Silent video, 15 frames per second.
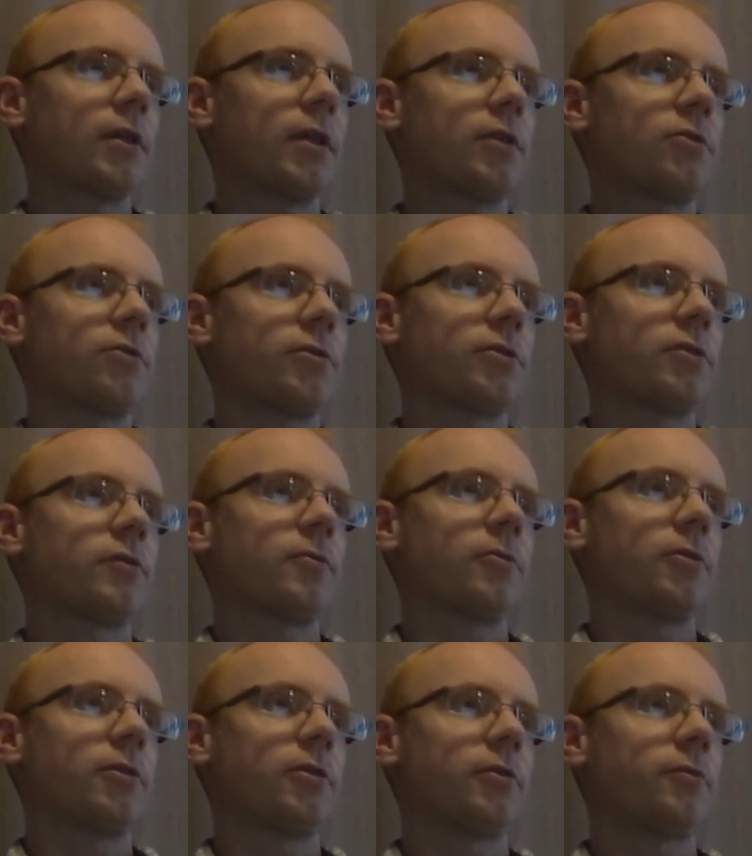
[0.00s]
I searched
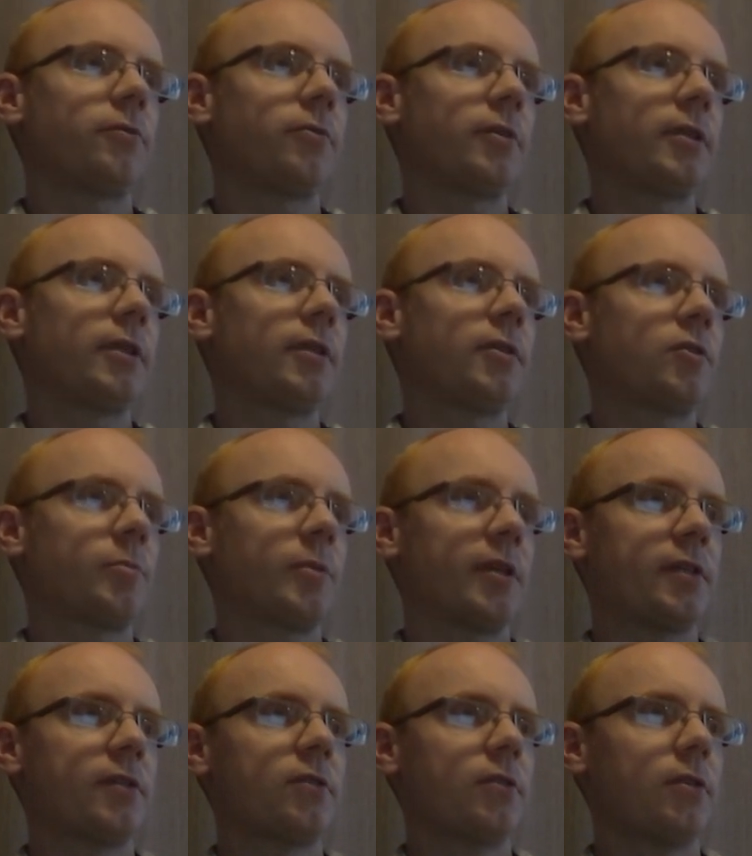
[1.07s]
for free
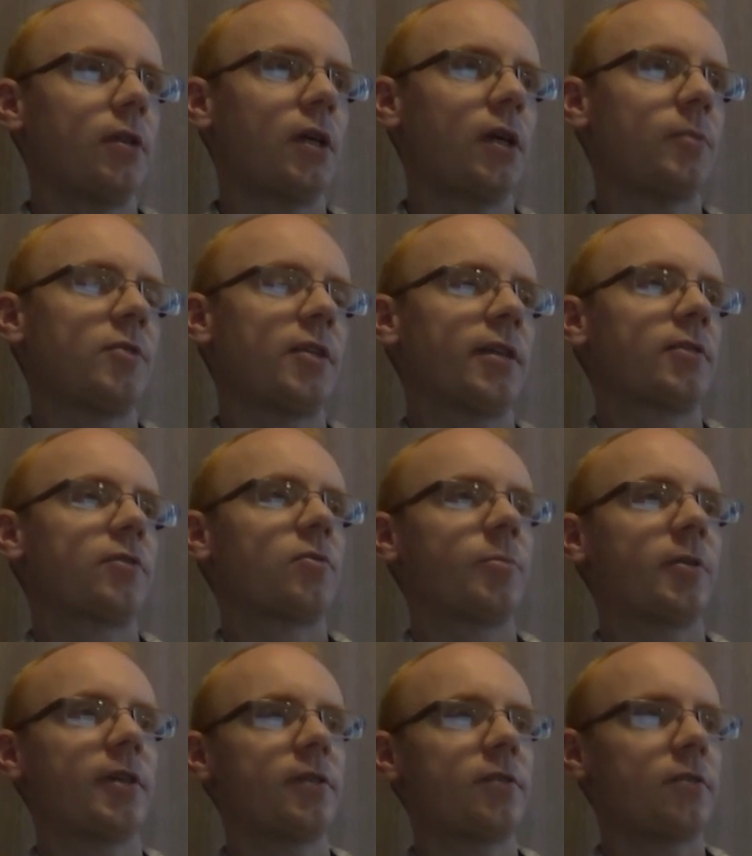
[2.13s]
space objects
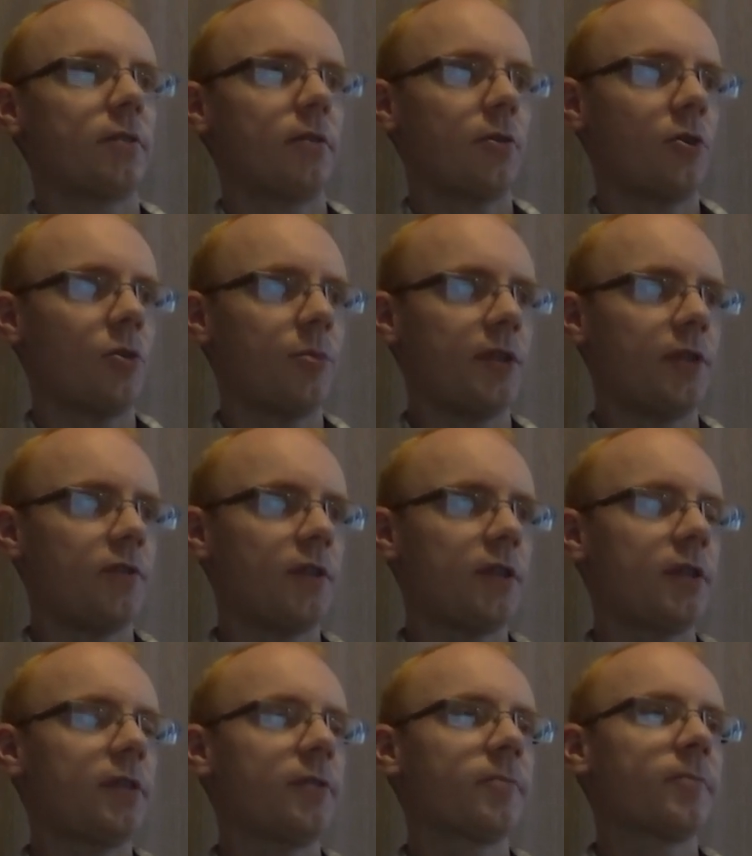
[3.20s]
space
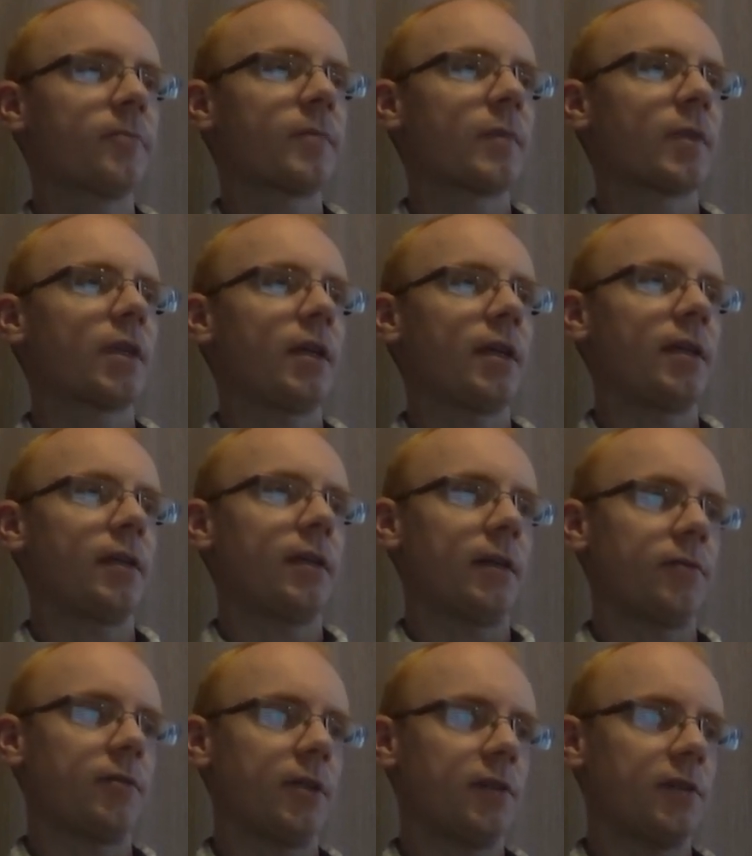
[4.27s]
OBJ and
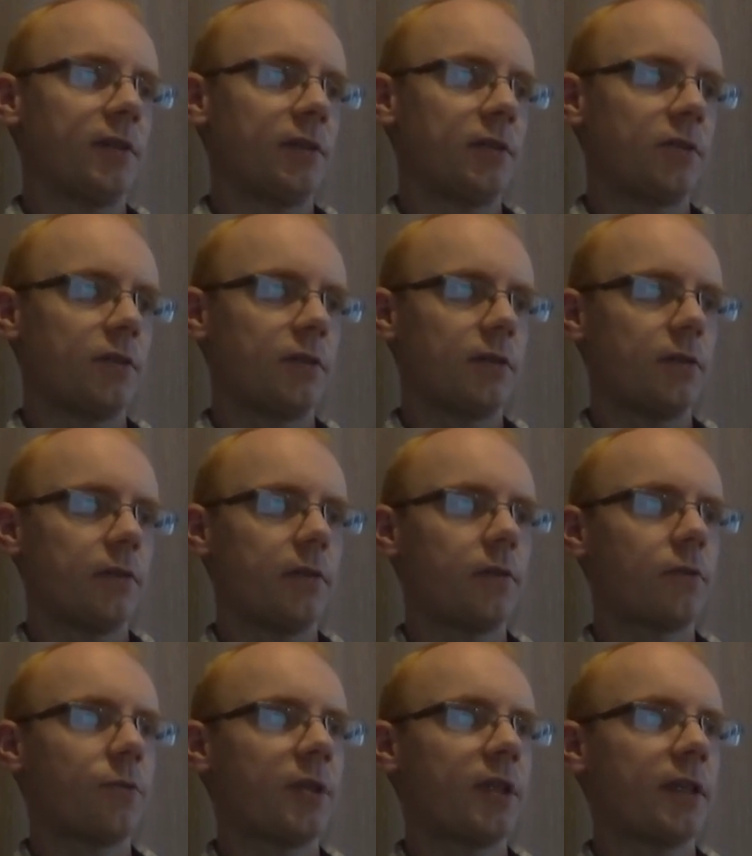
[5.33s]
I've got these
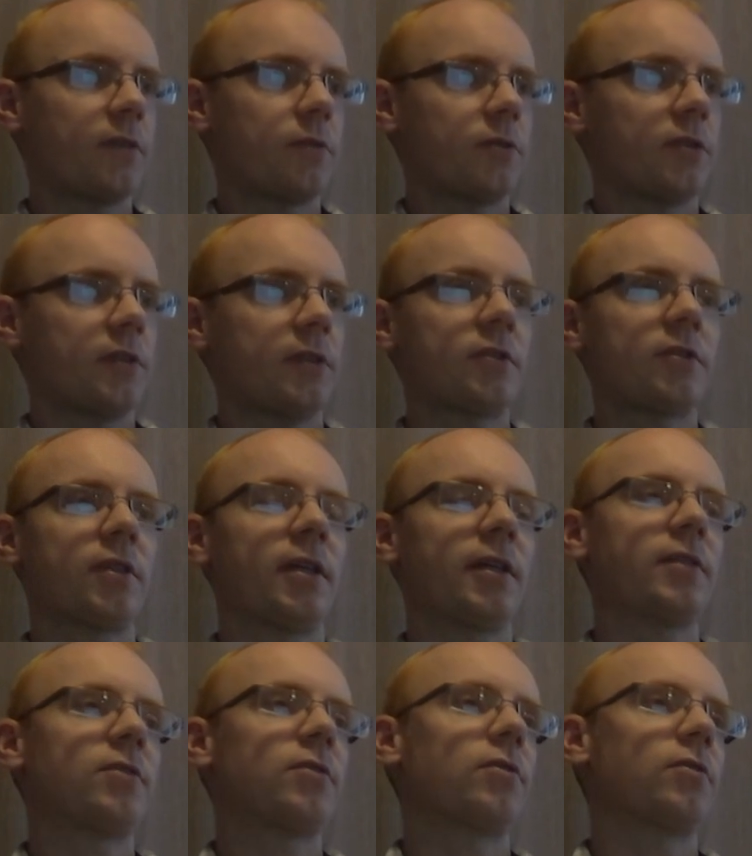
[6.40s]
three interesting
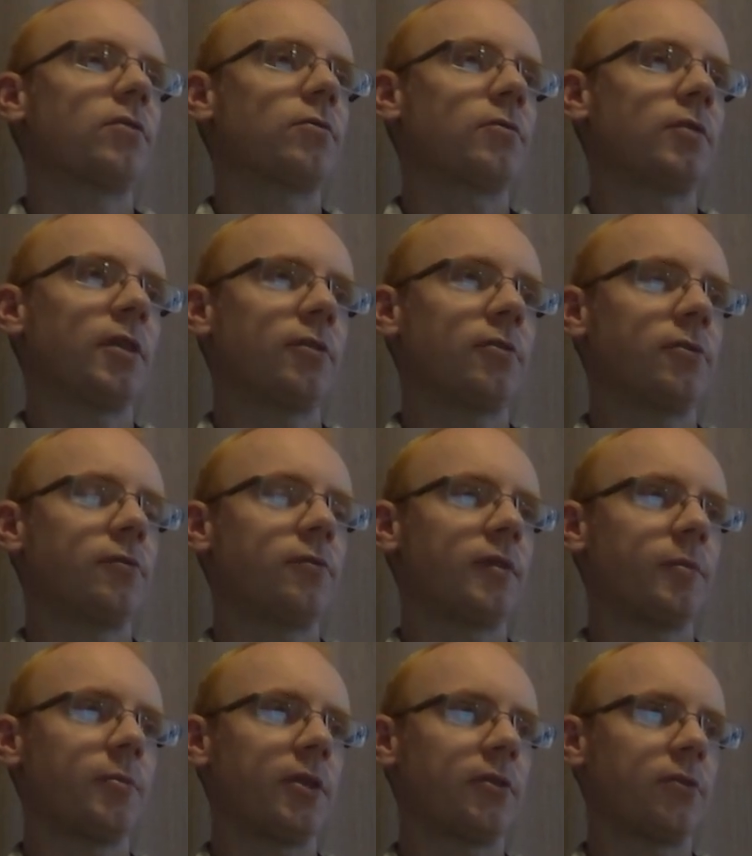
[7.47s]
sites to download
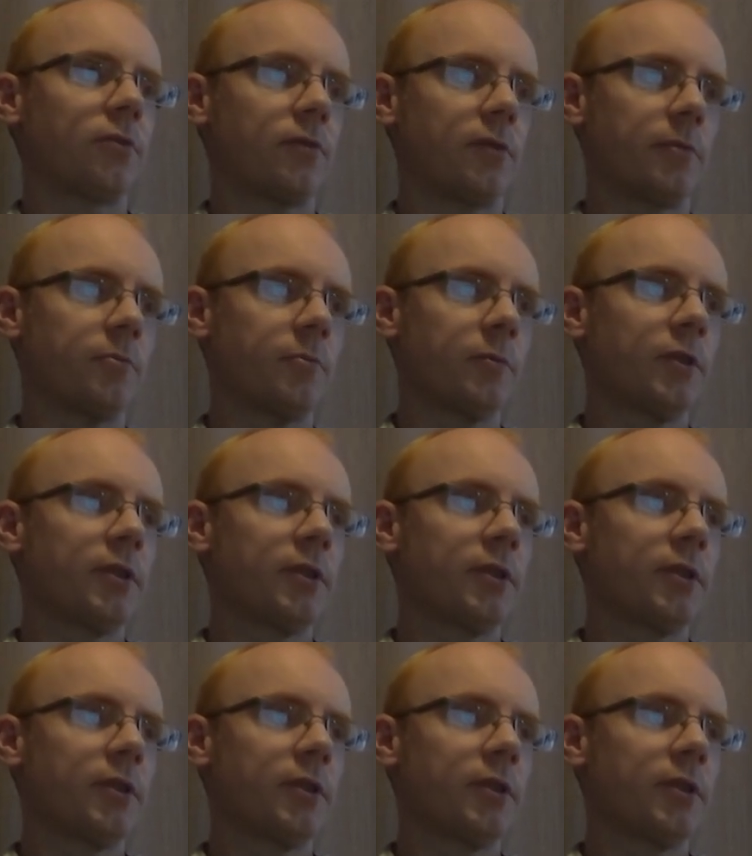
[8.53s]
free models from.